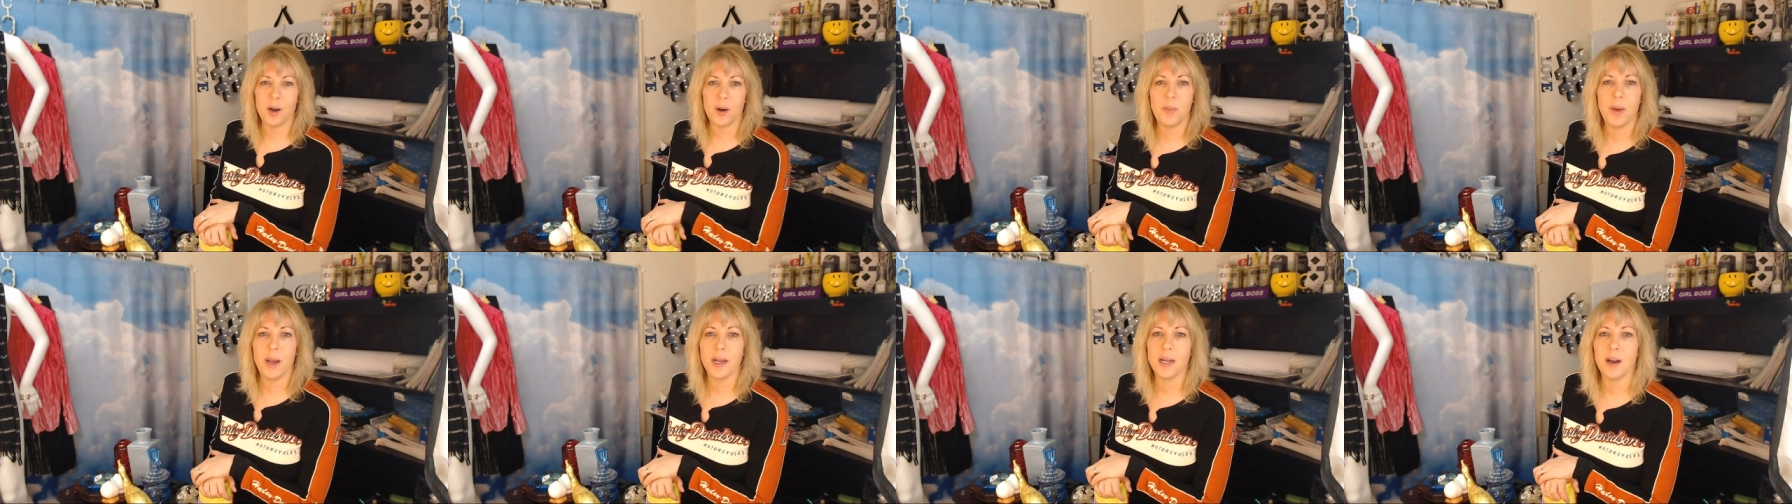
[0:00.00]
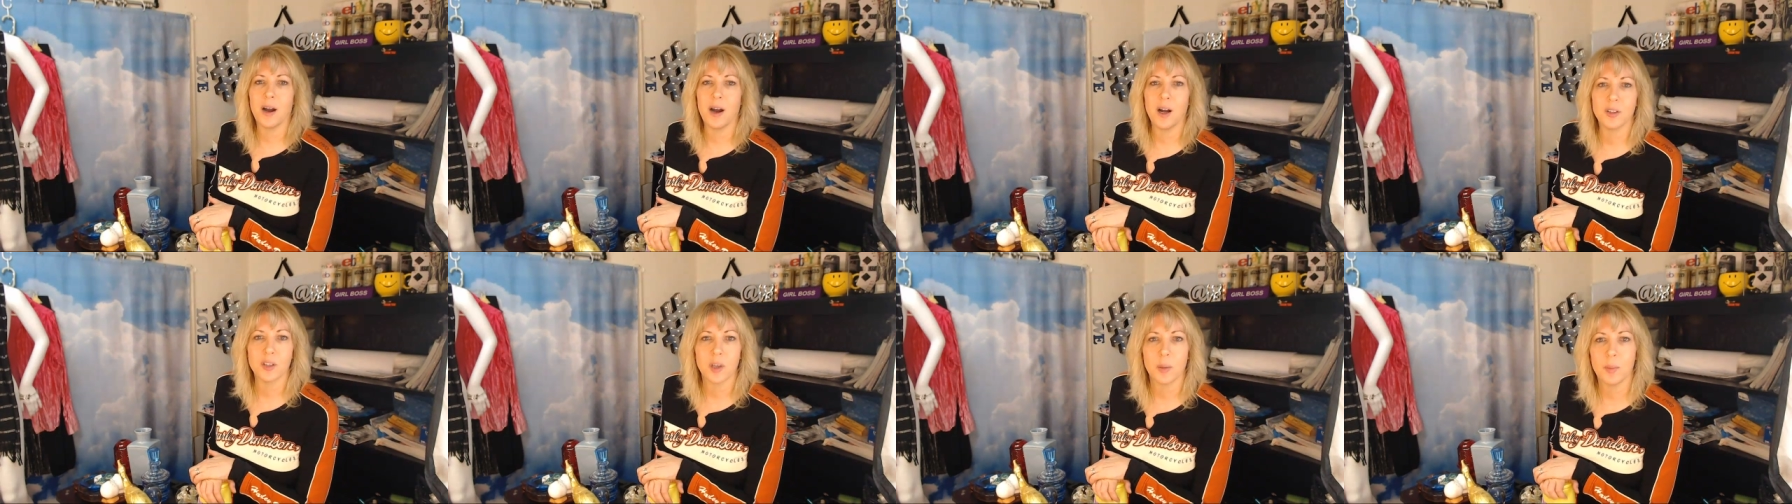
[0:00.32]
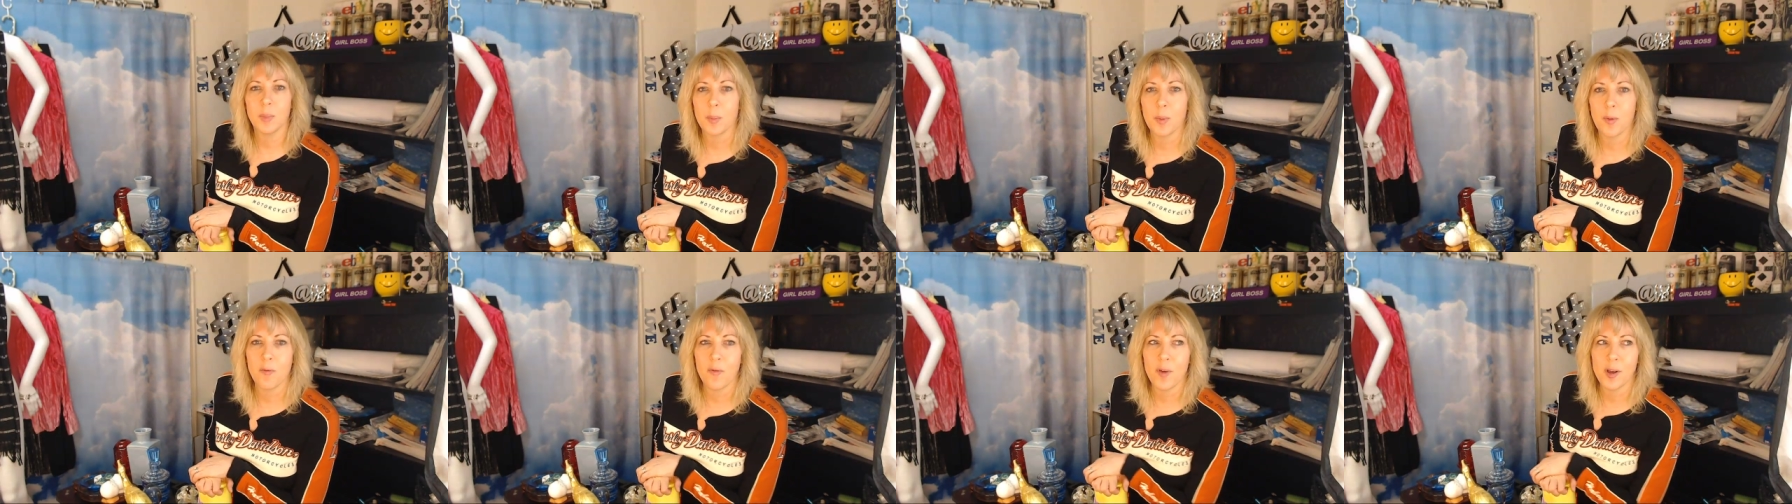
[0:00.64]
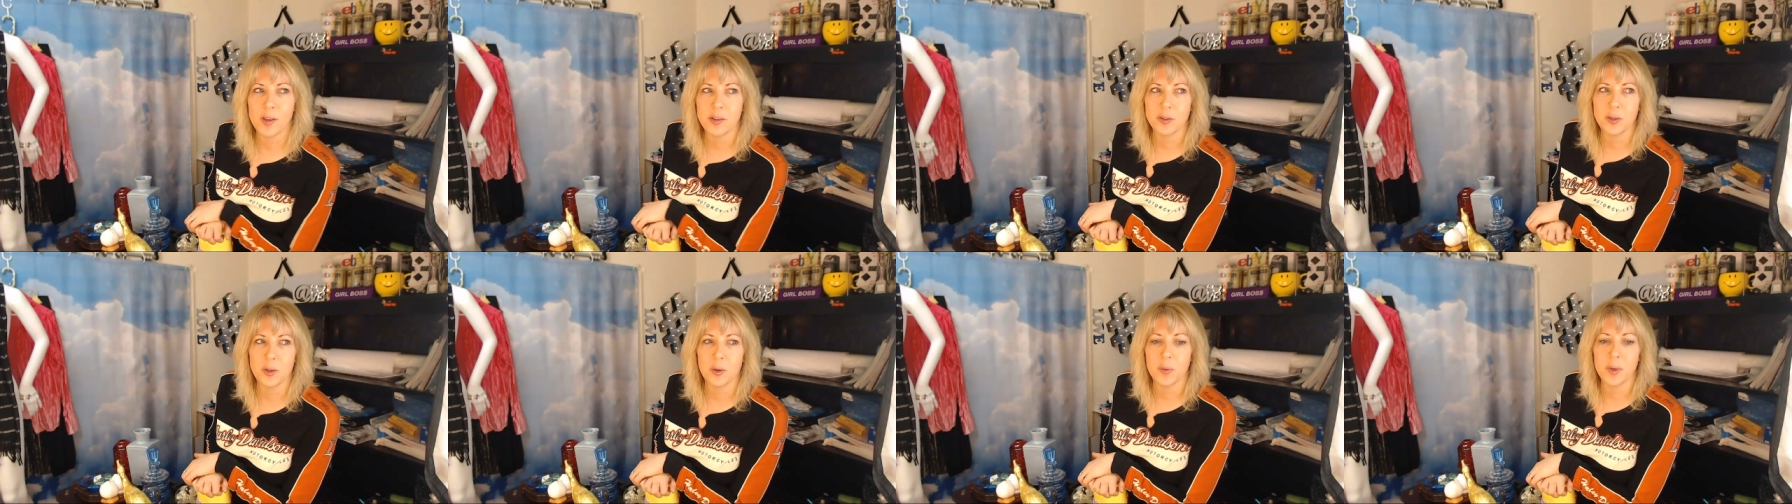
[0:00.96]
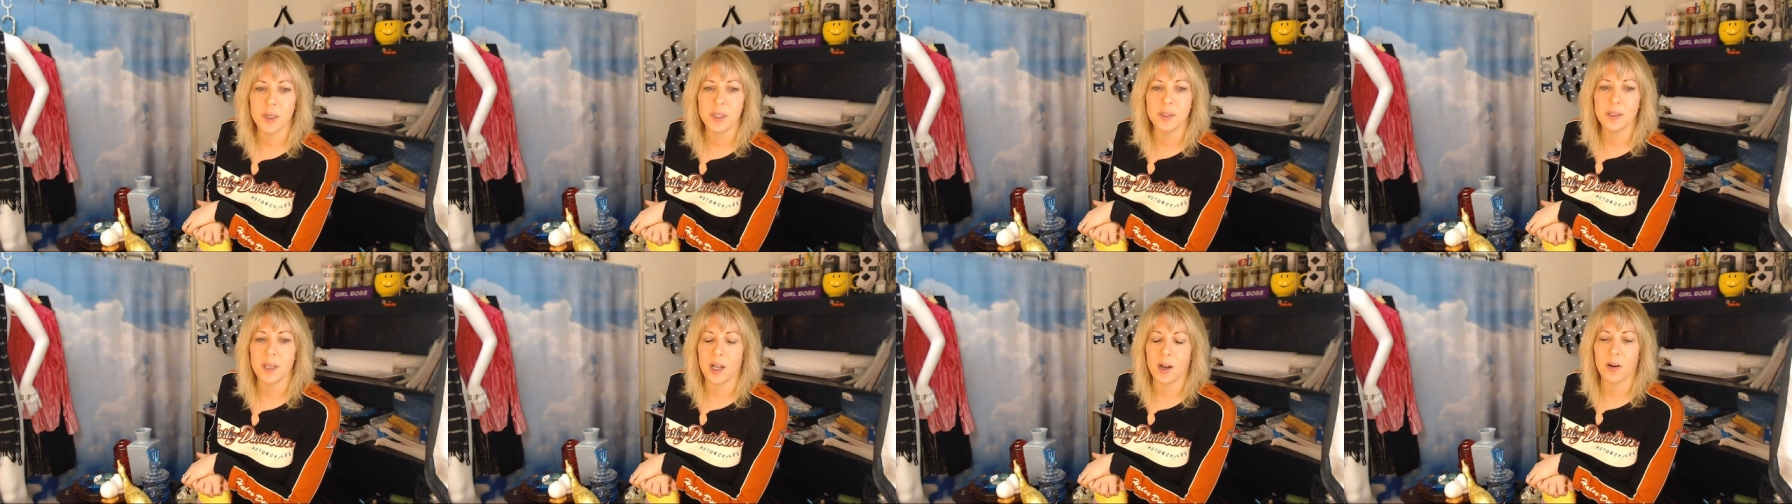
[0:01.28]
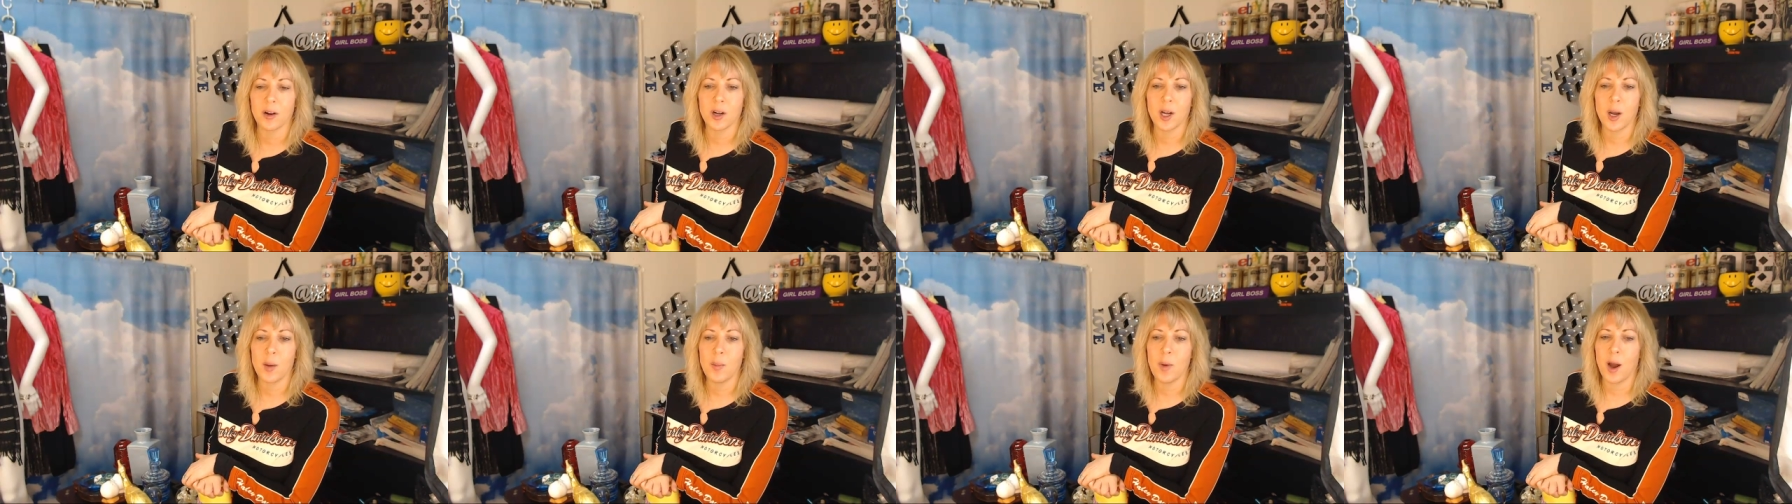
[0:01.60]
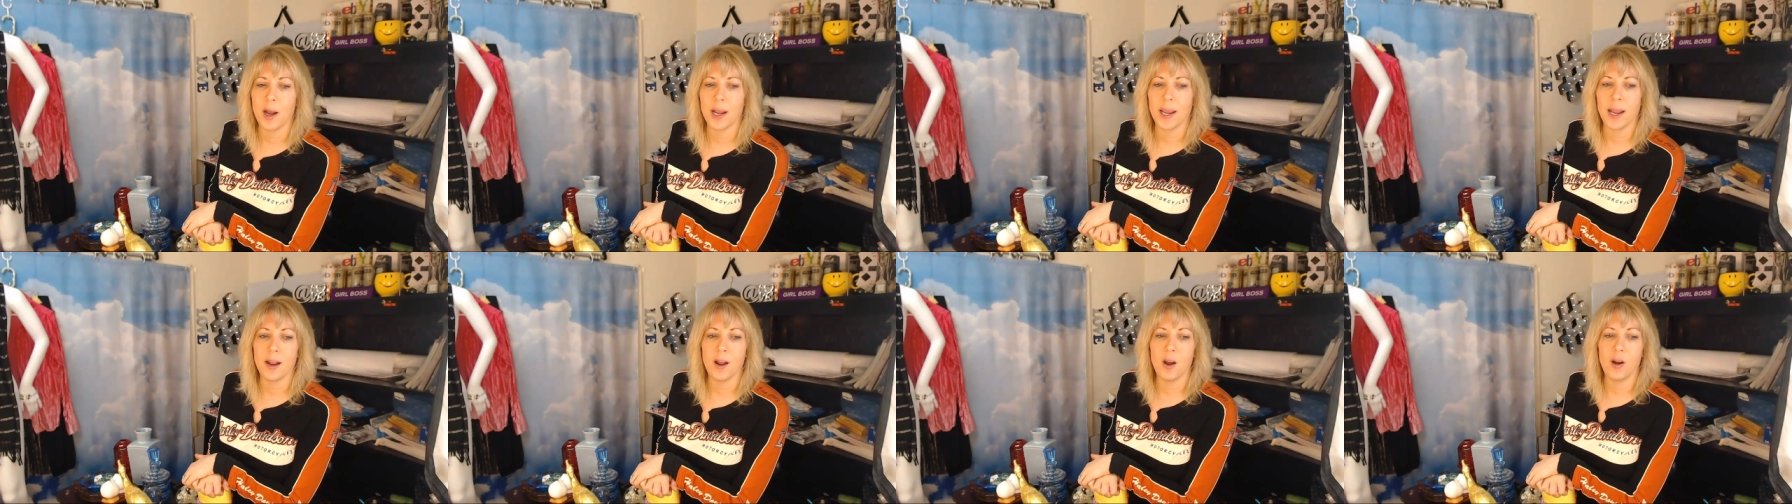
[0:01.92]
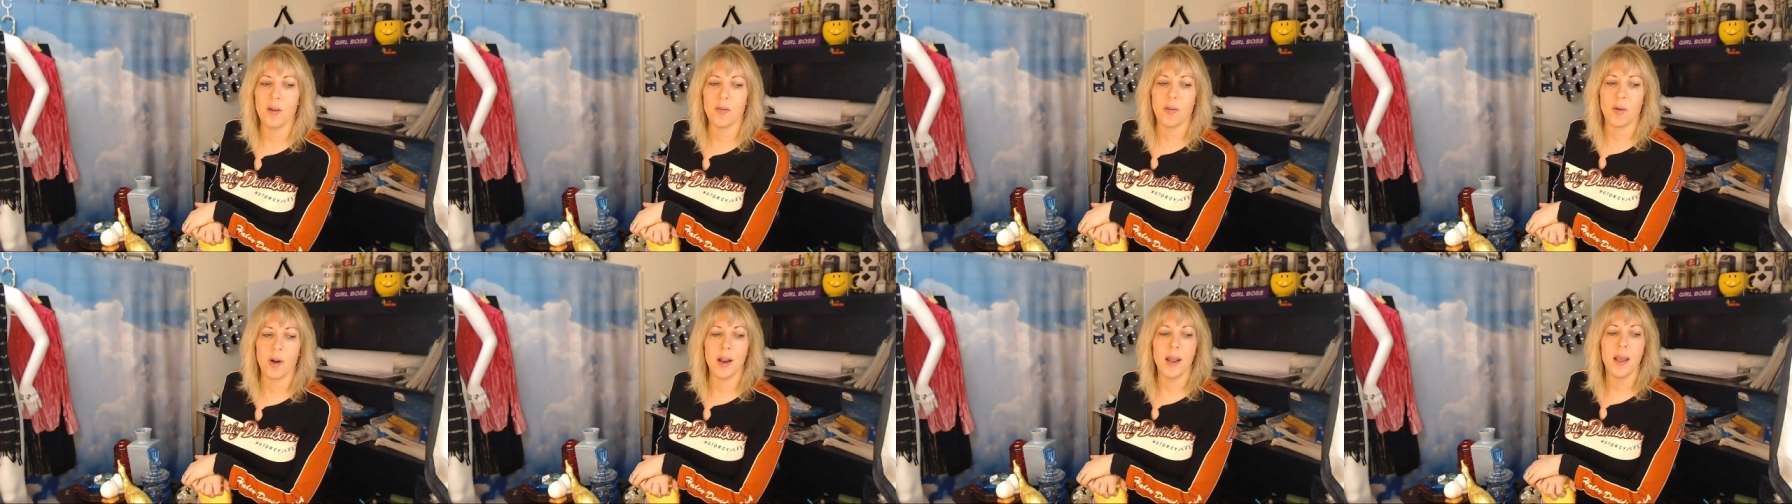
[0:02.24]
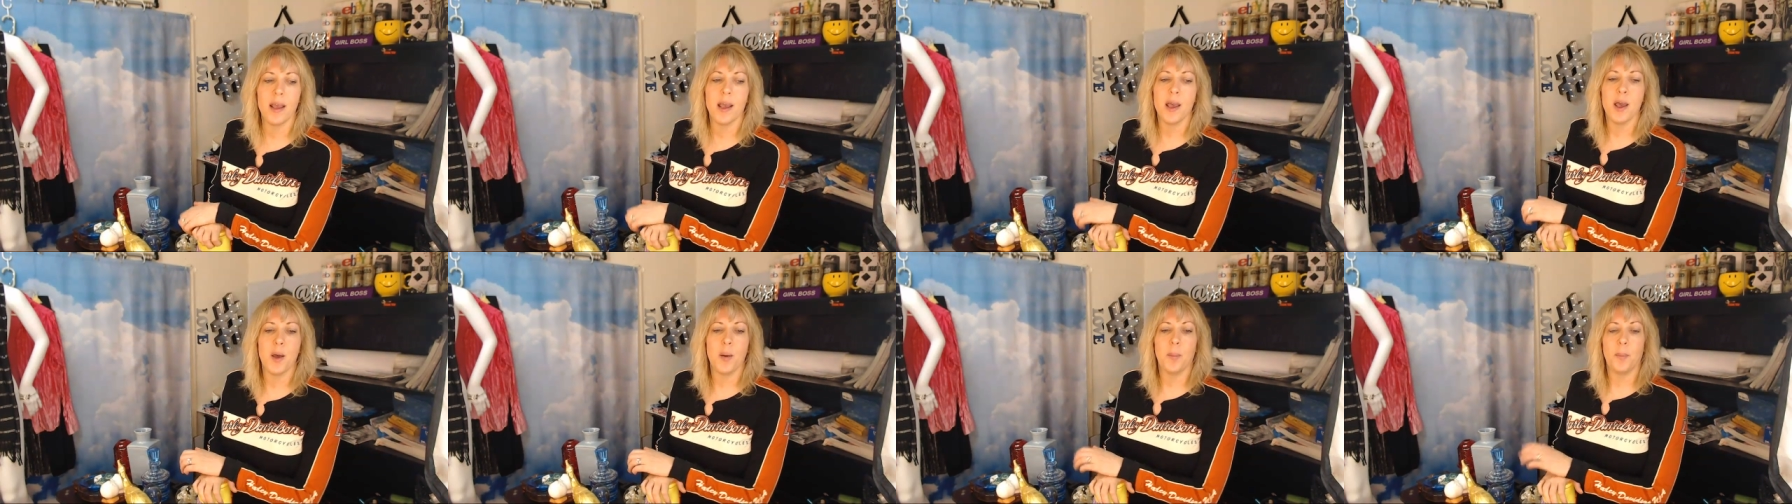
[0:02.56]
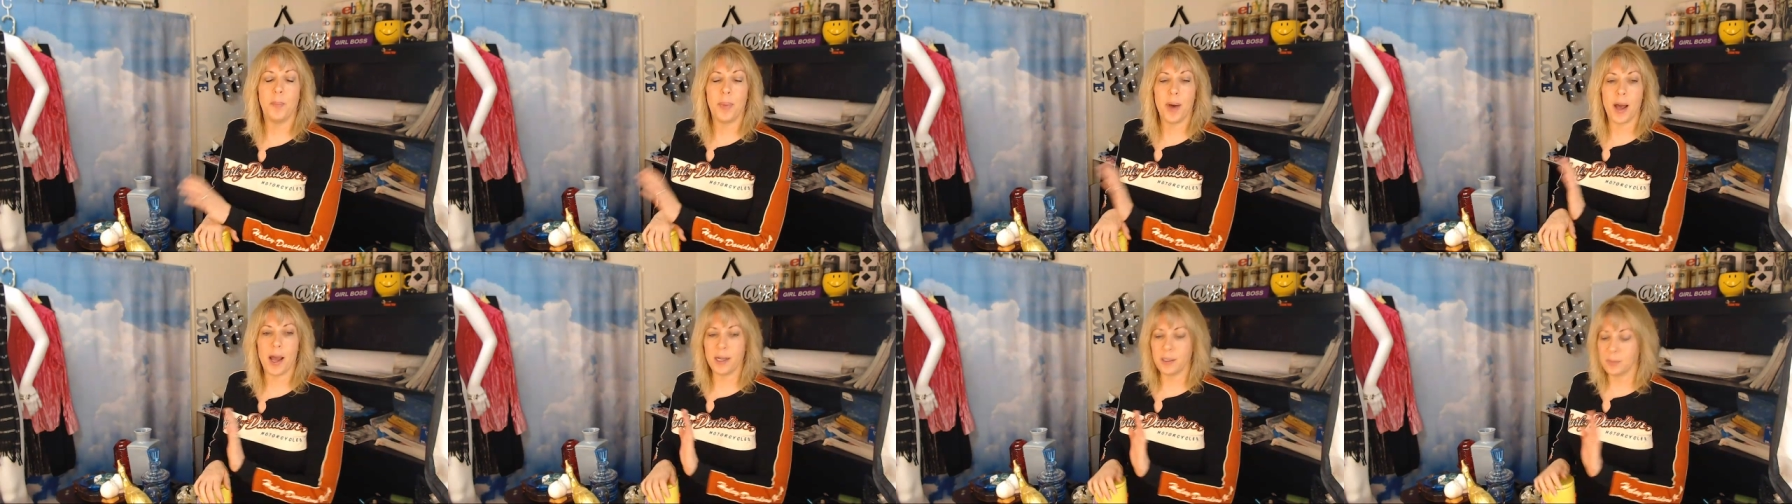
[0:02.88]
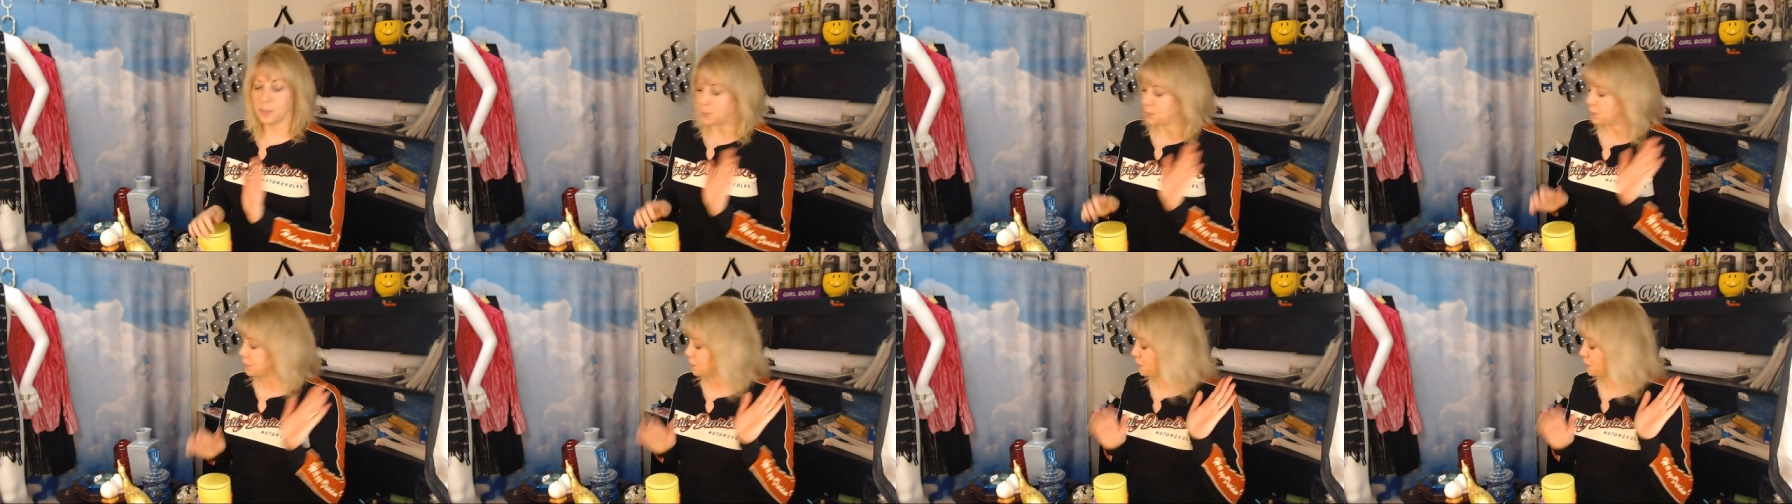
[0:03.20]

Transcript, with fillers: Oh my gosh, I'm a professional reseller. Come on, get over it. But